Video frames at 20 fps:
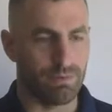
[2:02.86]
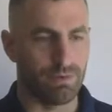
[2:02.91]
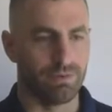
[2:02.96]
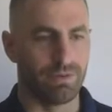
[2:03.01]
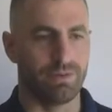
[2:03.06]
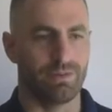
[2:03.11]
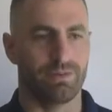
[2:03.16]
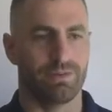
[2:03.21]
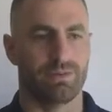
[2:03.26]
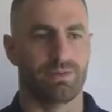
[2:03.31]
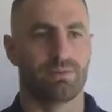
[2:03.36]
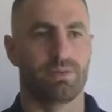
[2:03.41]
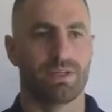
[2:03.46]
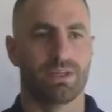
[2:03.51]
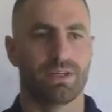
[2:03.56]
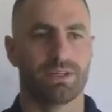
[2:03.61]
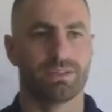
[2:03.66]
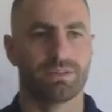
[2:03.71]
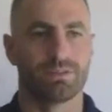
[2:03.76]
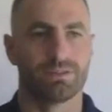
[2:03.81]
of reasons,
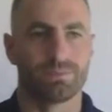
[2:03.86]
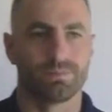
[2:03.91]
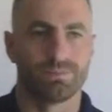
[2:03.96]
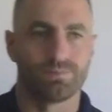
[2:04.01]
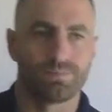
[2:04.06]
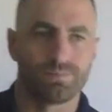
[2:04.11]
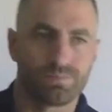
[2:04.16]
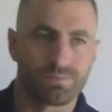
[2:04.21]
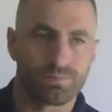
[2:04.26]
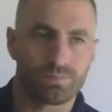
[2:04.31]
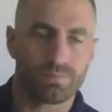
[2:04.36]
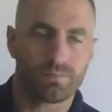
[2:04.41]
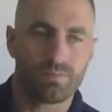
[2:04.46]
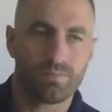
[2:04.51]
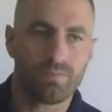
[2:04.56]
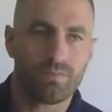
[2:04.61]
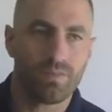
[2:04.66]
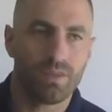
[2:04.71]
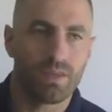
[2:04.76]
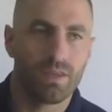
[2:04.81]
because
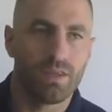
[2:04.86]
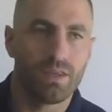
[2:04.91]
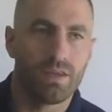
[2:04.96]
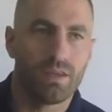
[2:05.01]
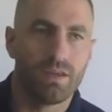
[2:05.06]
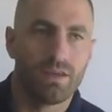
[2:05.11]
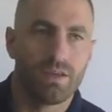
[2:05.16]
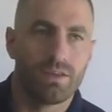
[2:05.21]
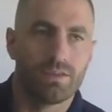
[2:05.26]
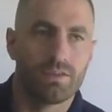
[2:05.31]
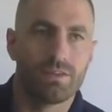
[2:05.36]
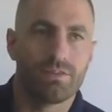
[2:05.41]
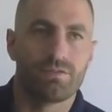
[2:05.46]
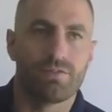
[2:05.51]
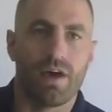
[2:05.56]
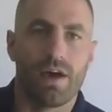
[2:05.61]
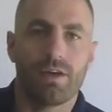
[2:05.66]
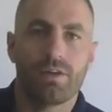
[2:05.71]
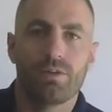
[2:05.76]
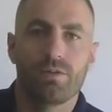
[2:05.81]
this
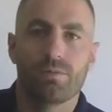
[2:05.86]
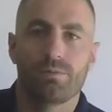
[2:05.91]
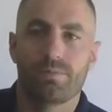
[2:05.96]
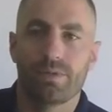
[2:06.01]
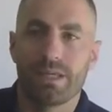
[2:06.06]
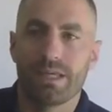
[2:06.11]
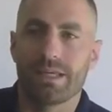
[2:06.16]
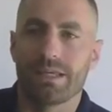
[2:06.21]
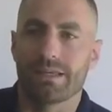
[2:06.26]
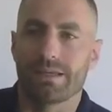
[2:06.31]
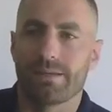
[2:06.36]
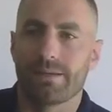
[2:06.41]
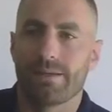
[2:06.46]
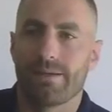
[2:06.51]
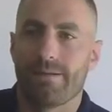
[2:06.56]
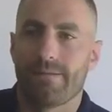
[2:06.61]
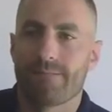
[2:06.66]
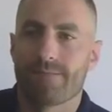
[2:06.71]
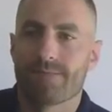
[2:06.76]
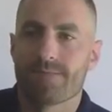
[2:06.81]
value B
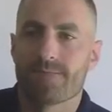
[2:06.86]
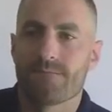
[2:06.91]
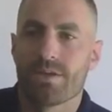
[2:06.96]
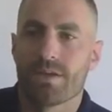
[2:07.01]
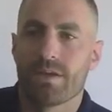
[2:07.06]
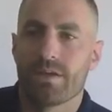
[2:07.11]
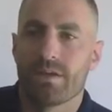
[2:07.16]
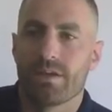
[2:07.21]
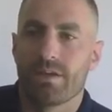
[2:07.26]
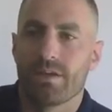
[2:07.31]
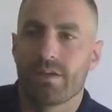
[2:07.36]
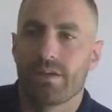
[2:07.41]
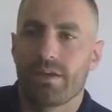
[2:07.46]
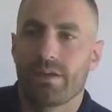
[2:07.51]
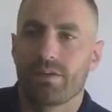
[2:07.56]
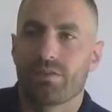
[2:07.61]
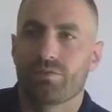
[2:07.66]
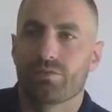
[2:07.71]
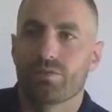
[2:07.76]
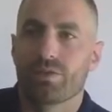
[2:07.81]

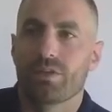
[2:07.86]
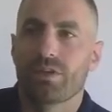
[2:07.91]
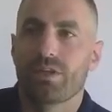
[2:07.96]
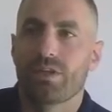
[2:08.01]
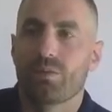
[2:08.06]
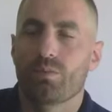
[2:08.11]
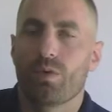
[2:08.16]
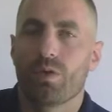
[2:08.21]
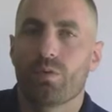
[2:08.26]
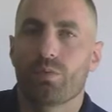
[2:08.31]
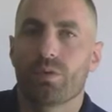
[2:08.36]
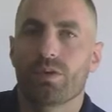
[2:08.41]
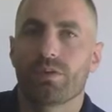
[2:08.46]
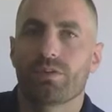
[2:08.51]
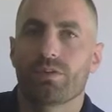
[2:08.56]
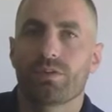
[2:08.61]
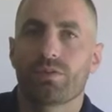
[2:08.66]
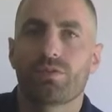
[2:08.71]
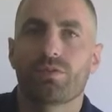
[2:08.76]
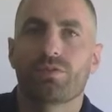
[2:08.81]
is really what we
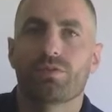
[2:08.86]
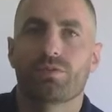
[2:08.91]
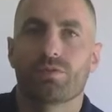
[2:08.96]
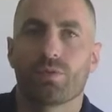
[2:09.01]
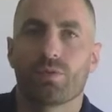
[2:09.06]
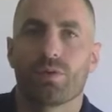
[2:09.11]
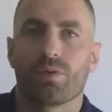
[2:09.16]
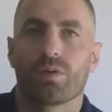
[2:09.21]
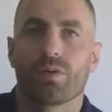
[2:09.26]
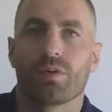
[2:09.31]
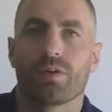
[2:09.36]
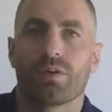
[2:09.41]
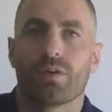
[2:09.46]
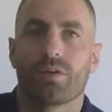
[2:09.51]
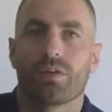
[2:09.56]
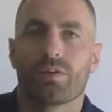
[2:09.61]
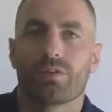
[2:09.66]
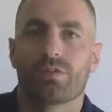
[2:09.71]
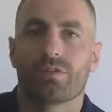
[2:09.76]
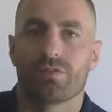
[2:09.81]
use for
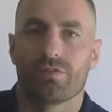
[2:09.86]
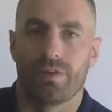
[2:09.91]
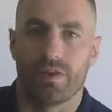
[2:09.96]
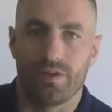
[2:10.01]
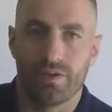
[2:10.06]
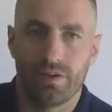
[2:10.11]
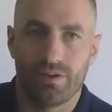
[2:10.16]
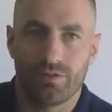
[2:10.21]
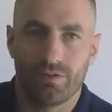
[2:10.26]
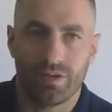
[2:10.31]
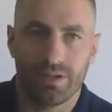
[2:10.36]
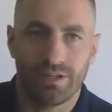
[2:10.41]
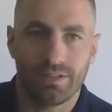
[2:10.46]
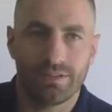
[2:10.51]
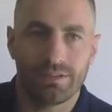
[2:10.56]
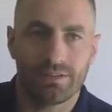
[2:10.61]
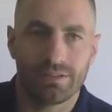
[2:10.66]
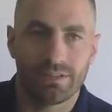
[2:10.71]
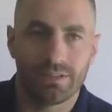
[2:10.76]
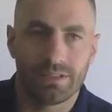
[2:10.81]
severity trend,